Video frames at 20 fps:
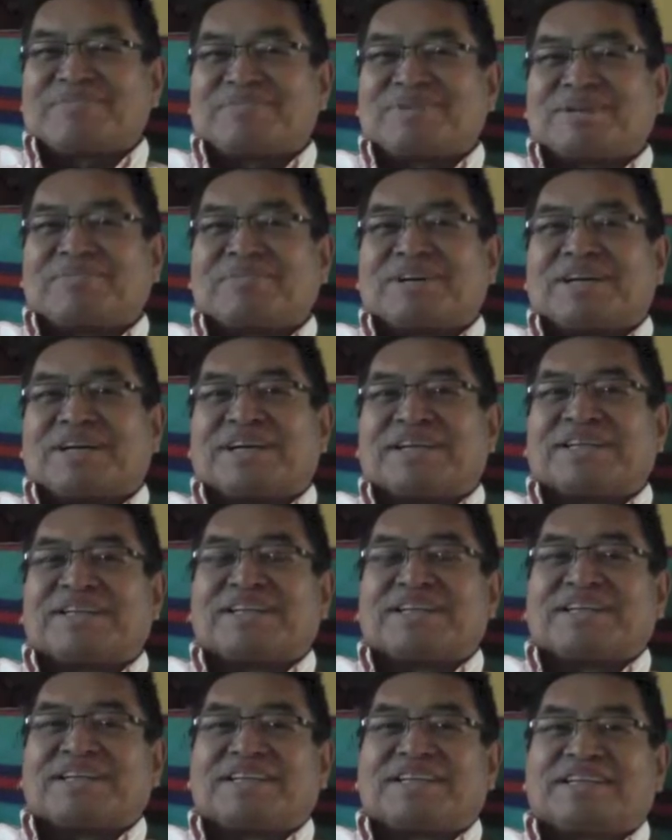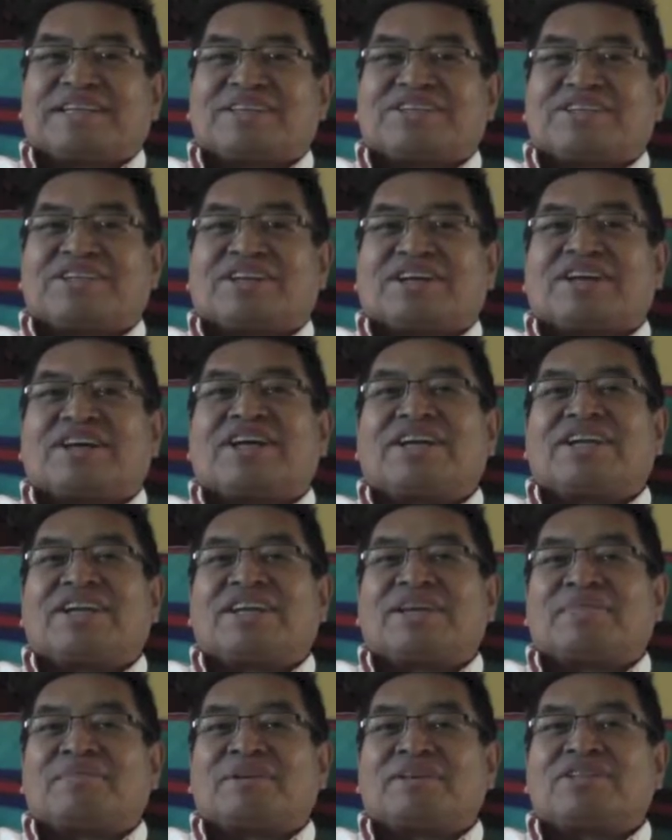But my Cheyenne
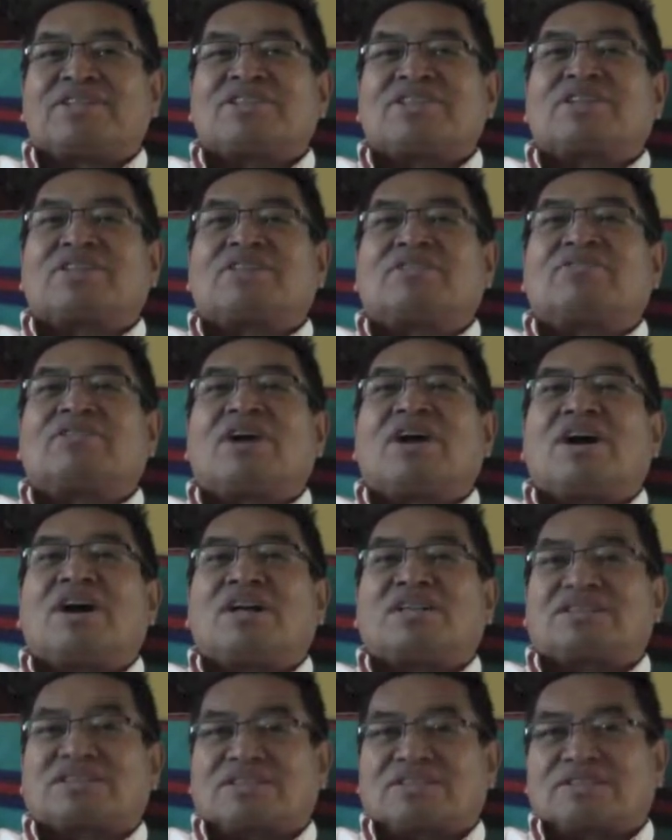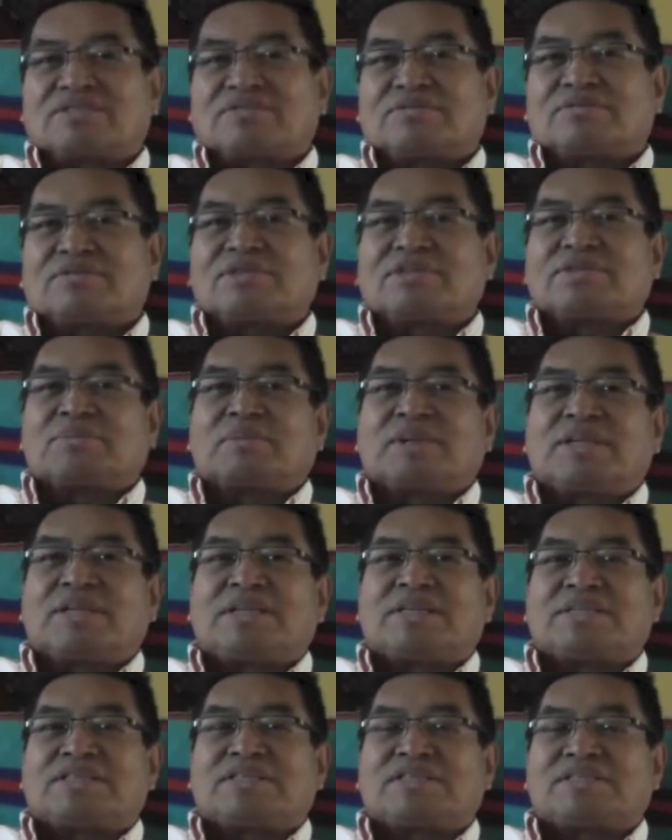name is Siktavaz, which
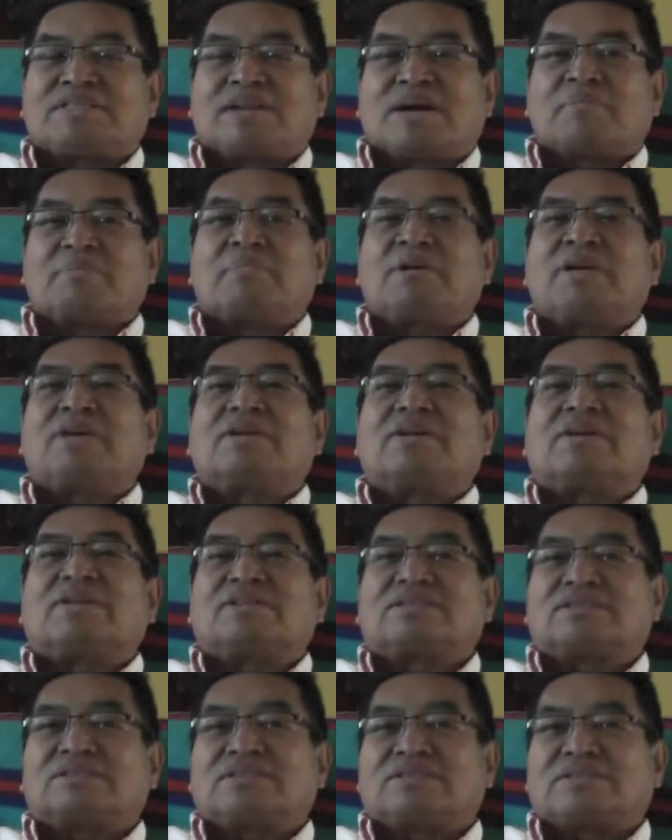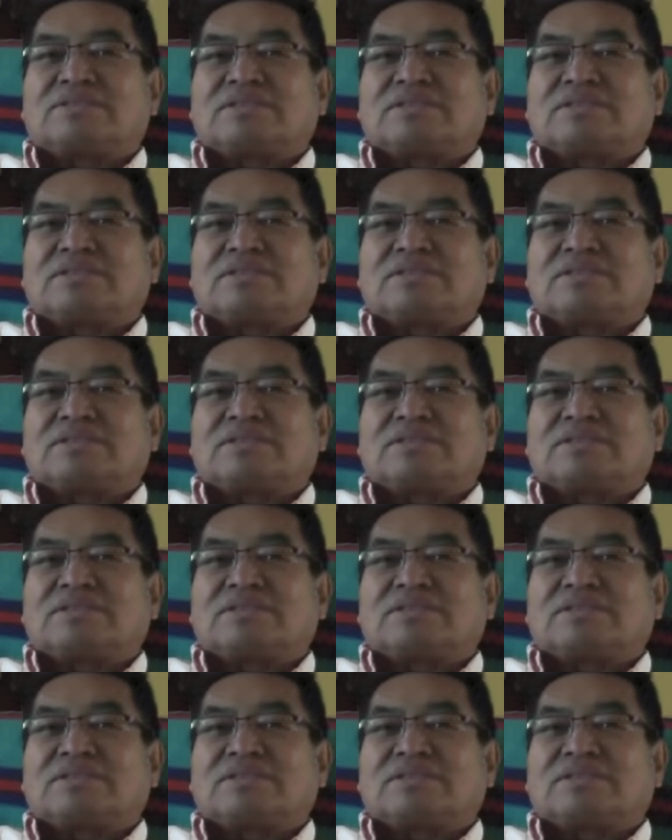means appears.